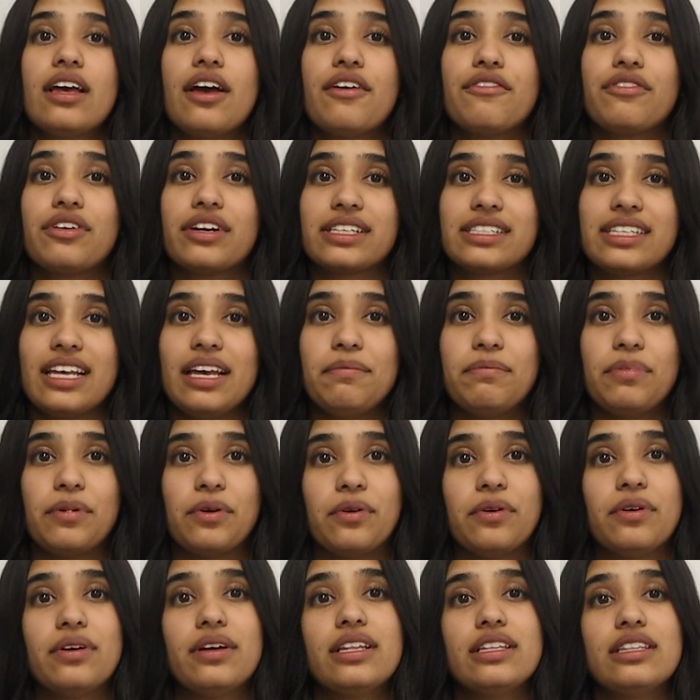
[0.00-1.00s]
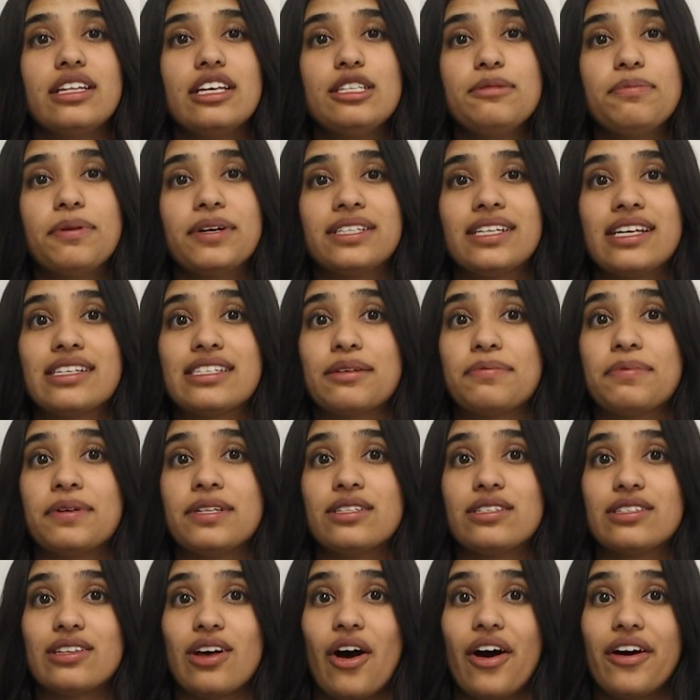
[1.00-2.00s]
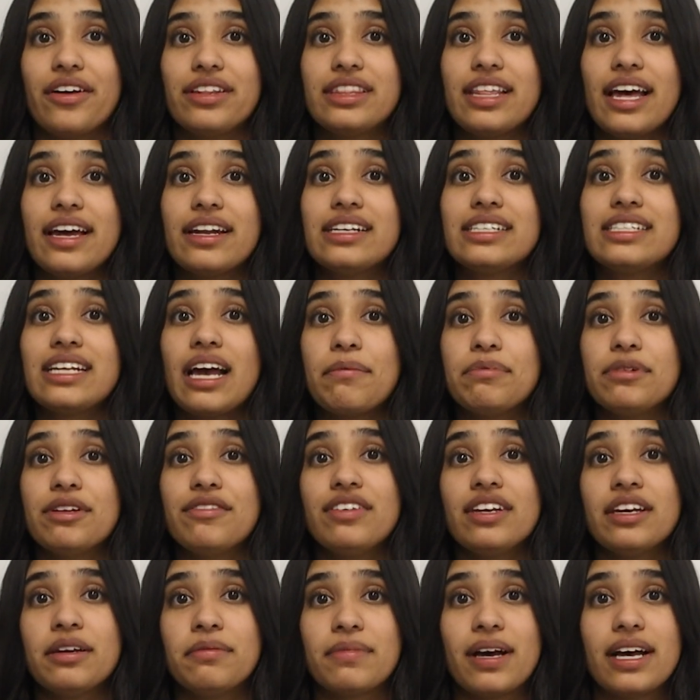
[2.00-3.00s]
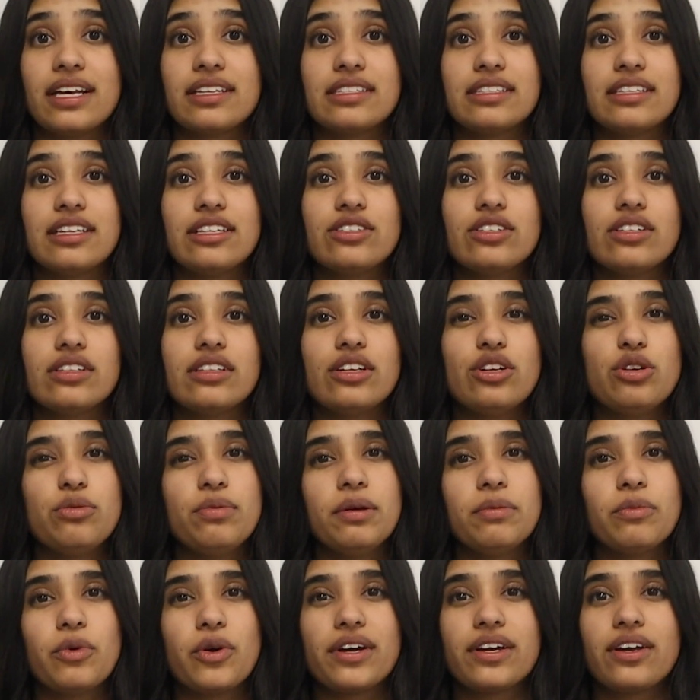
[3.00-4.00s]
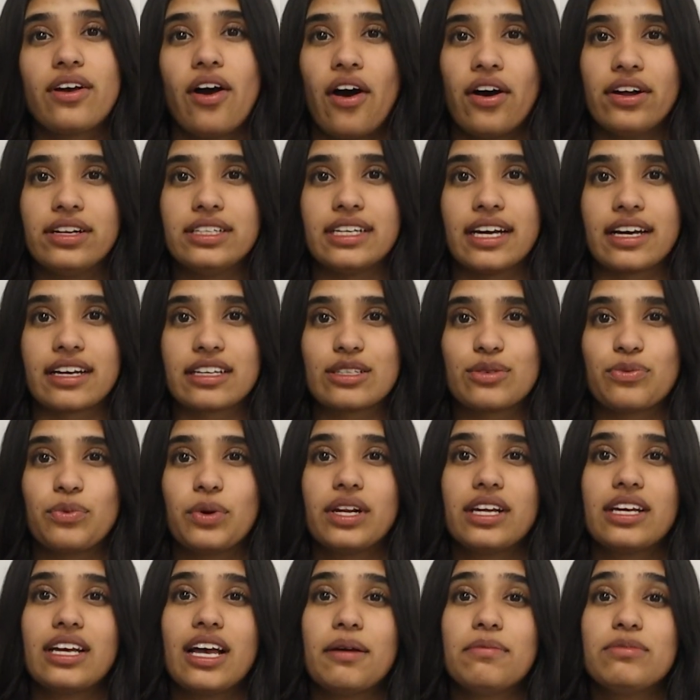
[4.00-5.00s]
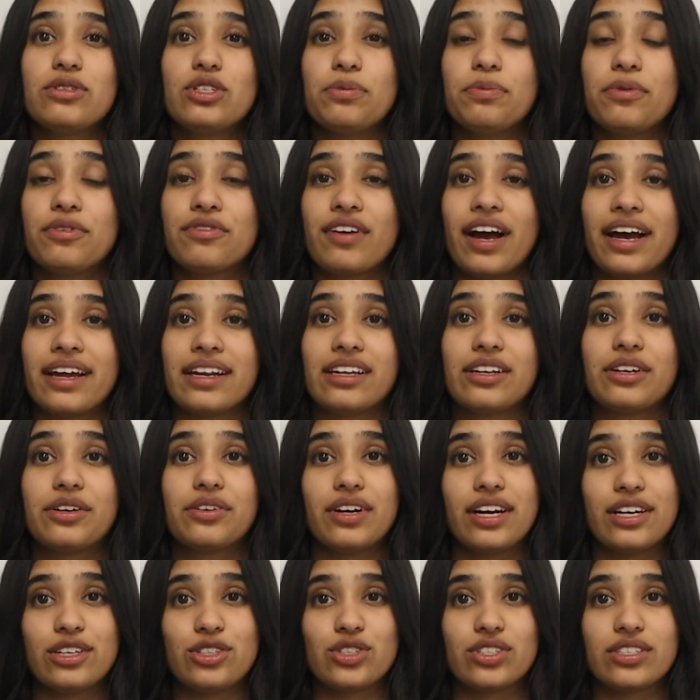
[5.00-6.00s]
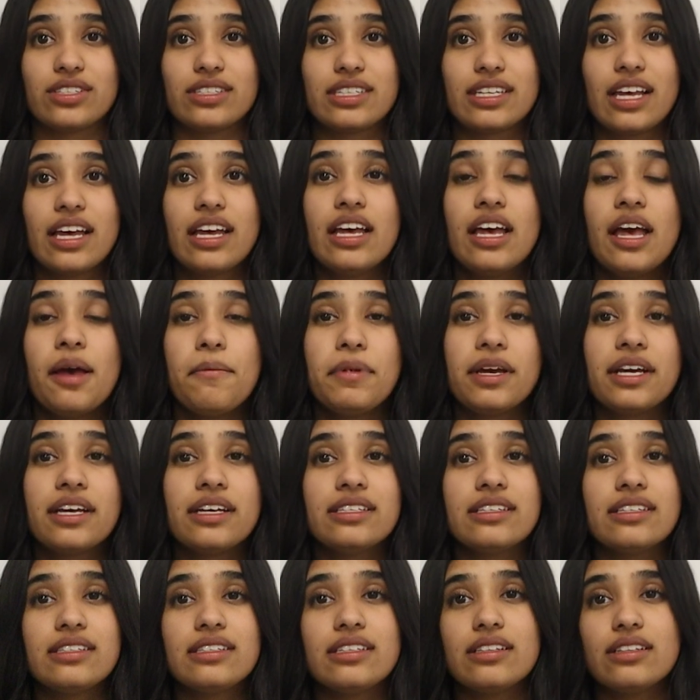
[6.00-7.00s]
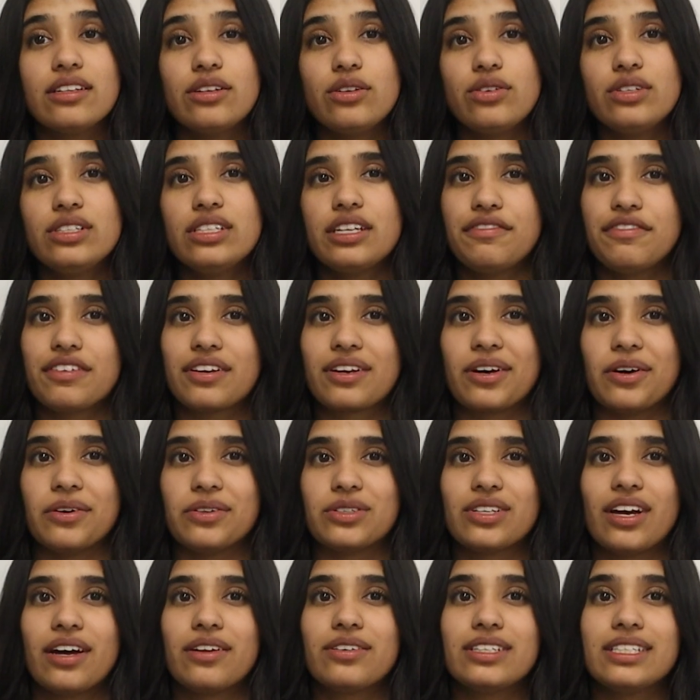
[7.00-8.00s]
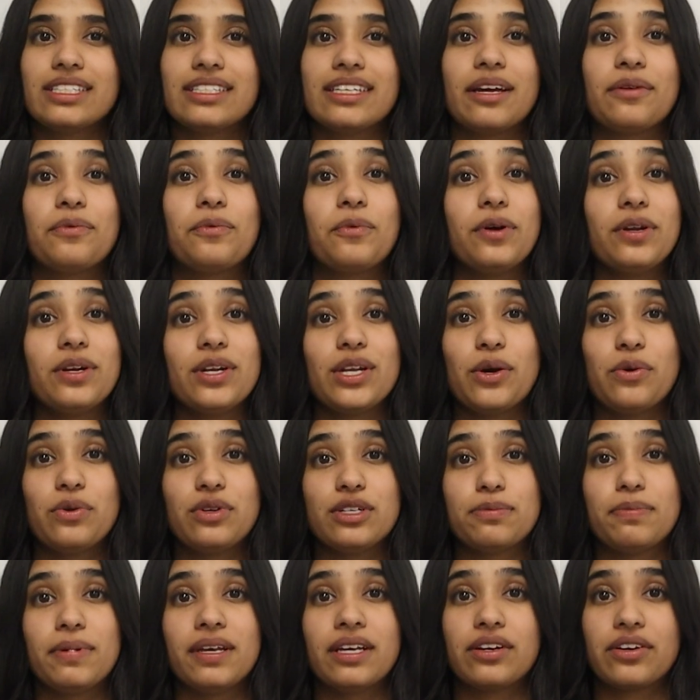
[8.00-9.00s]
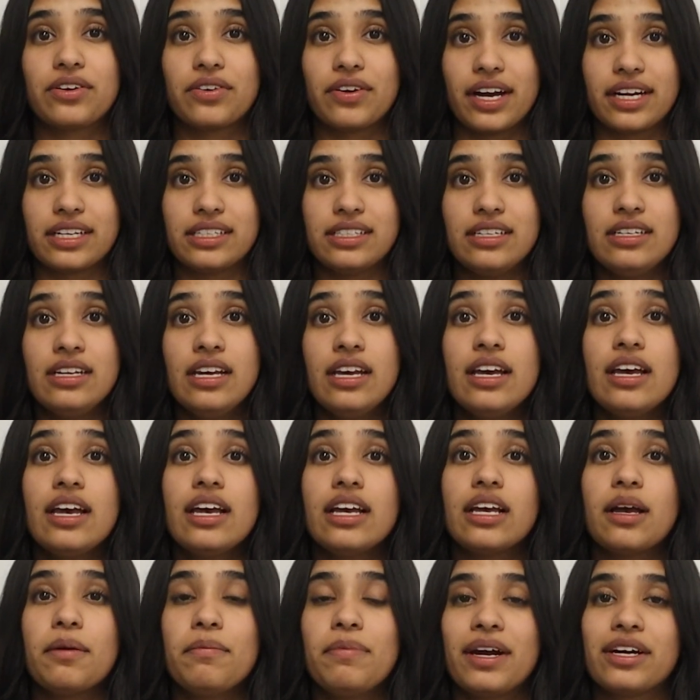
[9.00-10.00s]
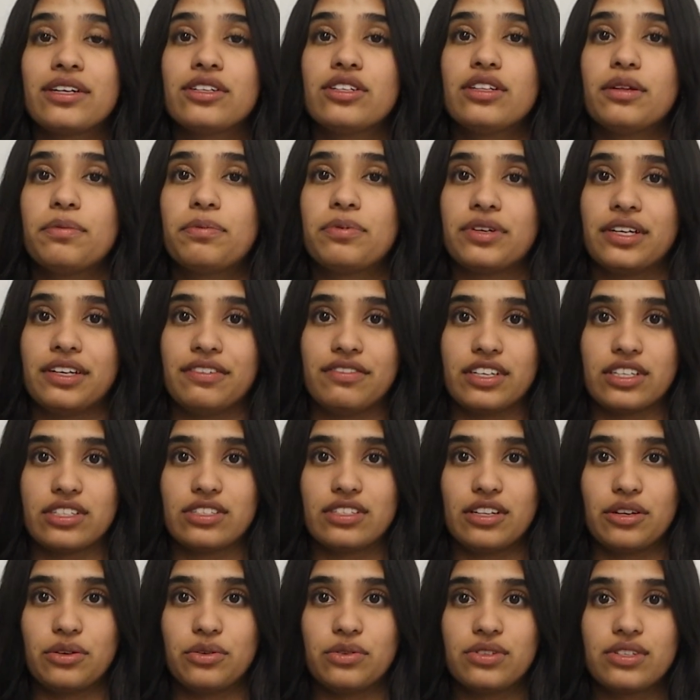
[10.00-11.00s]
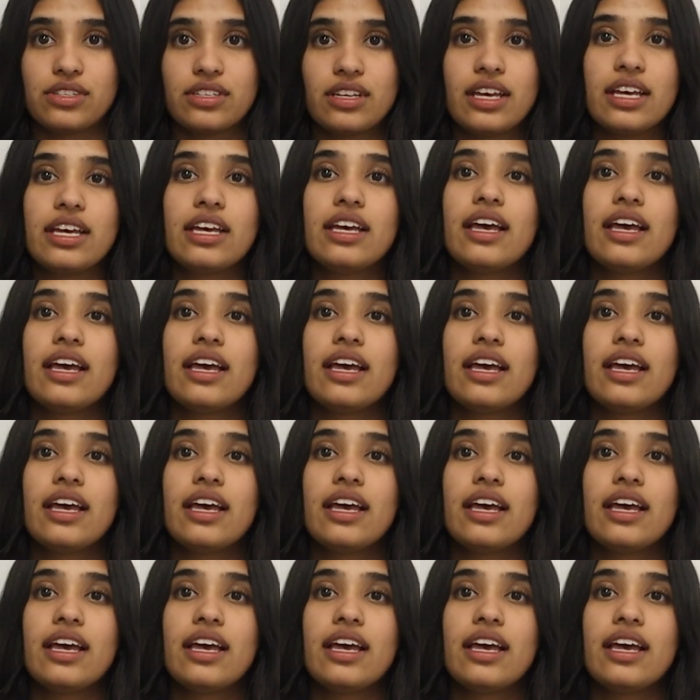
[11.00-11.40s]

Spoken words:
For example, this participant saw that adaptive EMS needs a little bit more context when it comes to providing corrections, because it's a little difficult to understand what note is being corrected compared to the previous notes.